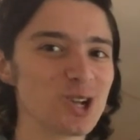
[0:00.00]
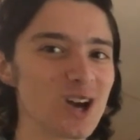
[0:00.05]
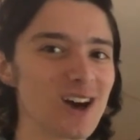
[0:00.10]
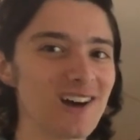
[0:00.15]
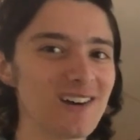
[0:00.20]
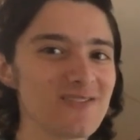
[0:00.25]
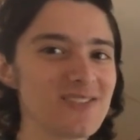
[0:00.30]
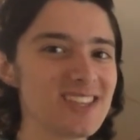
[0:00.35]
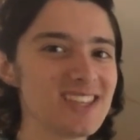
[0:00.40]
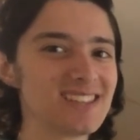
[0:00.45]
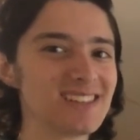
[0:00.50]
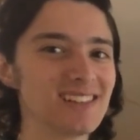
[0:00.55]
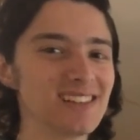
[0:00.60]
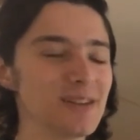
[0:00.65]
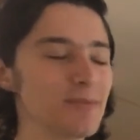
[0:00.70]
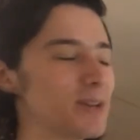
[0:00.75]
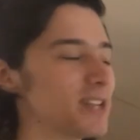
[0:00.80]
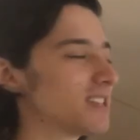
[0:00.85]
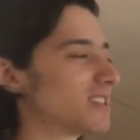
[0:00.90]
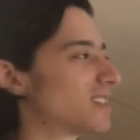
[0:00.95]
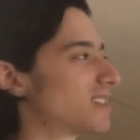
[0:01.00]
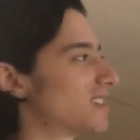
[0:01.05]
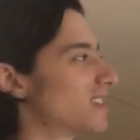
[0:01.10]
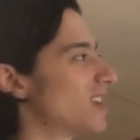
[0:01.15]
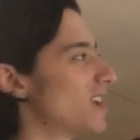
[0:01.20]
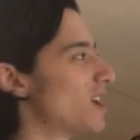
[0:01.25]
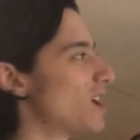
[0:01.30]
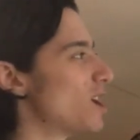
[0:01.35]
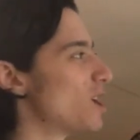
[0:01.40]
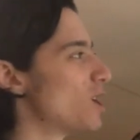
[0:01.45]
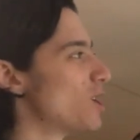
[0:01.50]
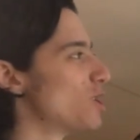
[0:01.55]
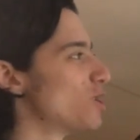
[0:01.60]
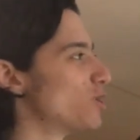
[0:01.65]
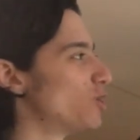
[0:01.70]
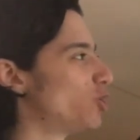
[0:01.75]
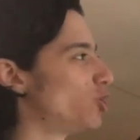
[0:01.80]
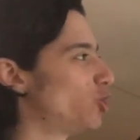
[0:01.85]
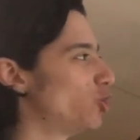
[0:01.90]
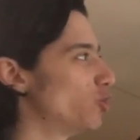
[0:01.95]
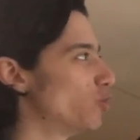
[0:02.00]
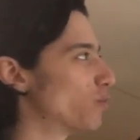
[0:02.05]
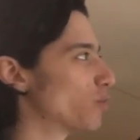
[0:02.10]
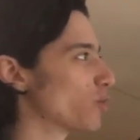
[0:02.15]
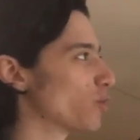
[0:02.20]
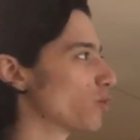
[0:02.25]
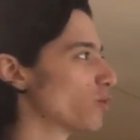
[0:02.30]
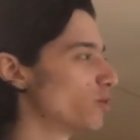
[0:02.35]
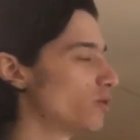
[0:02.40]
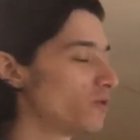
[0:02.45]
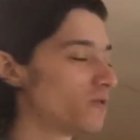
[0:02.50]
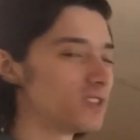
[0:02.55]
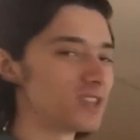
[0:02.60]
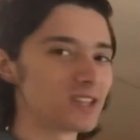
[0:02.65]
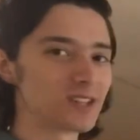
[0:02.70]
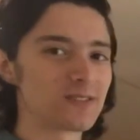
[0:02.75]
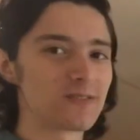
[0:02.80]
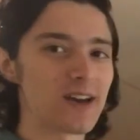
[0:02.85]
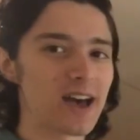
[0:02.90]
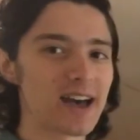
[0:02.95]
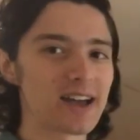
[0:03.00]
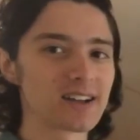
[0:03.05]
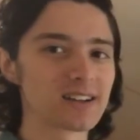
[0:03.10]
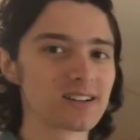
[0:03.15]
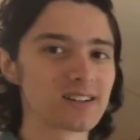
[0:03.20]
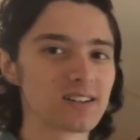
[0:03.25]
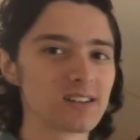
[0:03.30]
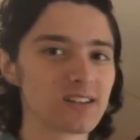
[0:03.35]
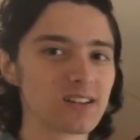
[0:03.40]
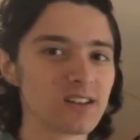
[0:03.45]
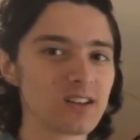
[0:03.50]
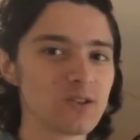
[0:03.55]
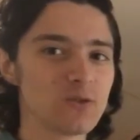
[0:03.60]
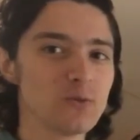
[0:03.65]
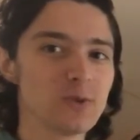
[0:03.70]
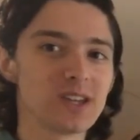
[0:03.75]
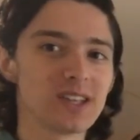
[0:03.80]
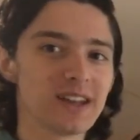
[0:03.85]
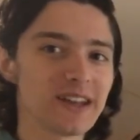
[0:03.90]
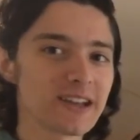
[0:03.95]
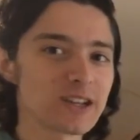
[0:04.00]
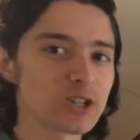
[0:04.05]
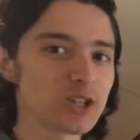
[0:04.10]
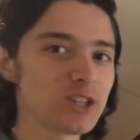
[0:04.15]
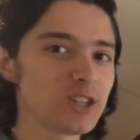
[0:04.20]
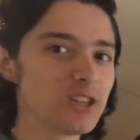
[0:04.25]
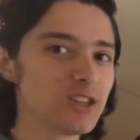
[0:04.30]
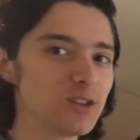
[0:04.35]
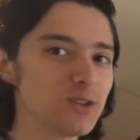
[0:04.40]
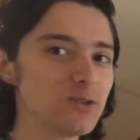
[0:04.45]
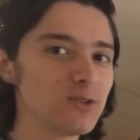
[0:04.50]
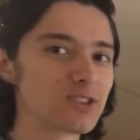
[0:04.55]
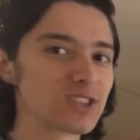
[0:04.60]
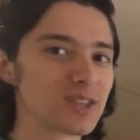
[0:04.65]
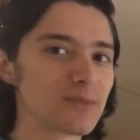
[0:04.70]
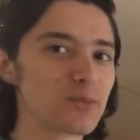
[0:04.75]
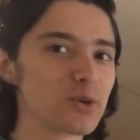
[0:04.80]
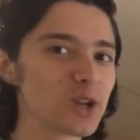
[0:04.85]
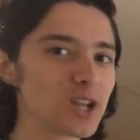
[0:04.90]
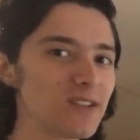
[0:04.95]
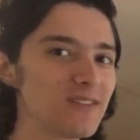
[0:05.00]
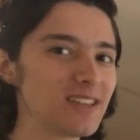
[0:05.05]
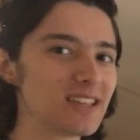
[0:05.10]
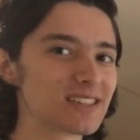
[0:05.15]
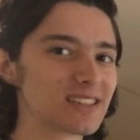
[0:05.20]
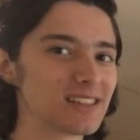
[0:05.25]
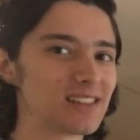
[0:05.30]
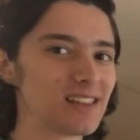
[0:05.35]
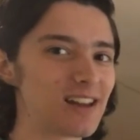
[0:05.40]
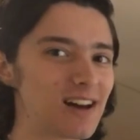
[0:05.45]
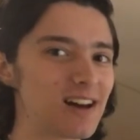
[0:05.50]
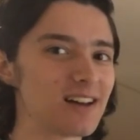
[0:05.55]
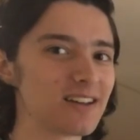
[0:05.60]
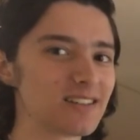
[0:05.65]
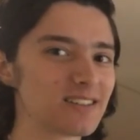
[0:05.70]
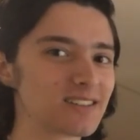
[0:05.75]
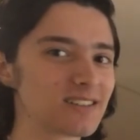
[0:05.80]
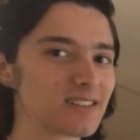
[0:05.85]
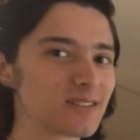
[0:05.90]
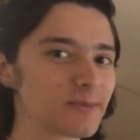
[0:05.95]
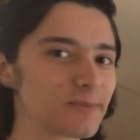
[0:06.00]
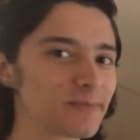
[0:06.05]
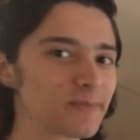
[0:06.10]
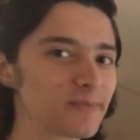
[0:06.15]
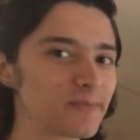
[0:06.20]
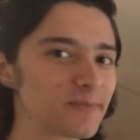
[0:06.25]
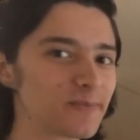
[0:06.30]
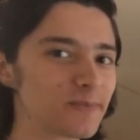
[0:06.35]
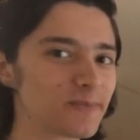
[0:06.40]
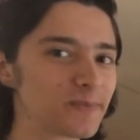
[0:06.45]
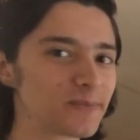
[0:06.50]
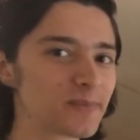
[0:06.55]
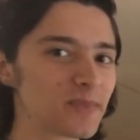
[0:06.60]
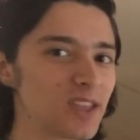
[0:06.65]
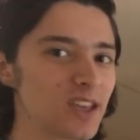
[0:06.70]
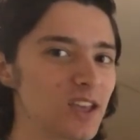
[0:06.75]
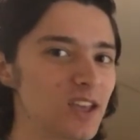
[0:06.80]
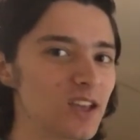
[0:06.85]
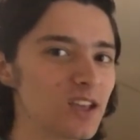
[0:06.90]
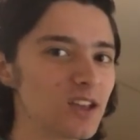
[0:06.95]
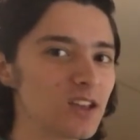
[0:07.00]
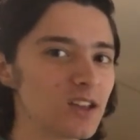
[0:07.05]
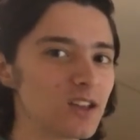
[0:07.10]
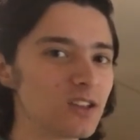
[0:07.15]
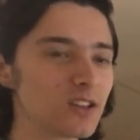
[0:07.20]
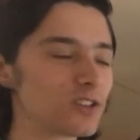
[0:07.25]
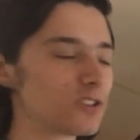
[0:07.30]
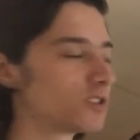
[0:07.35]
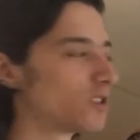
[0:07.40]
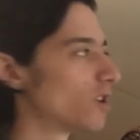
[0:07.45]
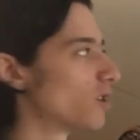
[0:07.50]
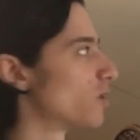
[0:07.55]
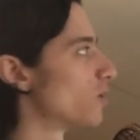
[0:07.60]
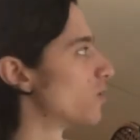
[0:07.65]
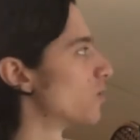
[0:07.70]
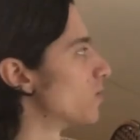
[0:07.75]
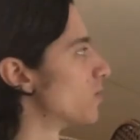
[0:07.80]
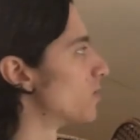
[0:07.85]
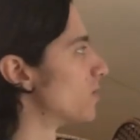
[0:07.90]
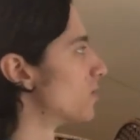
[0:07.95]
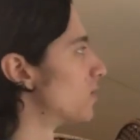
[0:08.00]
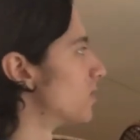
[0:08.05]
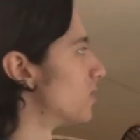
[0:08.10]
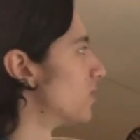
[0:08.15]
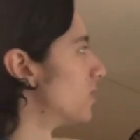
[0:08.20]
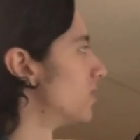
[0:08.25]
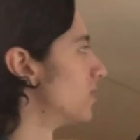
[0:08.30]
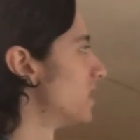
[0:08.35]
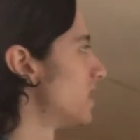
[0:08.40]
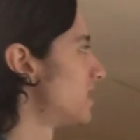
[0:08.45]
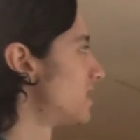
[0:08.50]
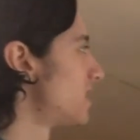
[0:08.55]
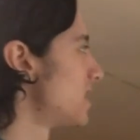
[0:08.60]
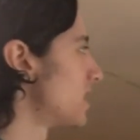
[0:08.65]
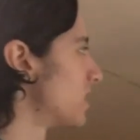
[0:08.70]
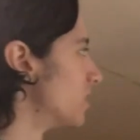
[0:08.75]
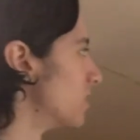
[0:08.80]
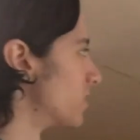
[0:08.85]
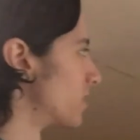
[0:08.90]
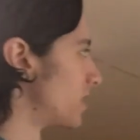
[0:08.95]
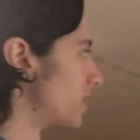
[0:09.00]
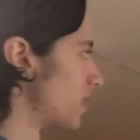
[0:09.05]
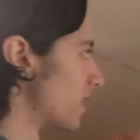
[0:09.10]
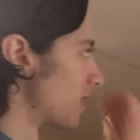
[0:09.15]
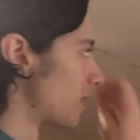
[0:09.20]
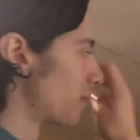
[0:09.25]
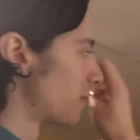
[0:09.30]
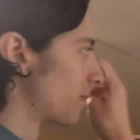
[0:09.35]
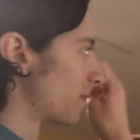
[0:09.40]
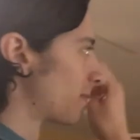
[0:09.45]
of these limits to prove this fact. We can actually use the previous laws. So let's take a look here.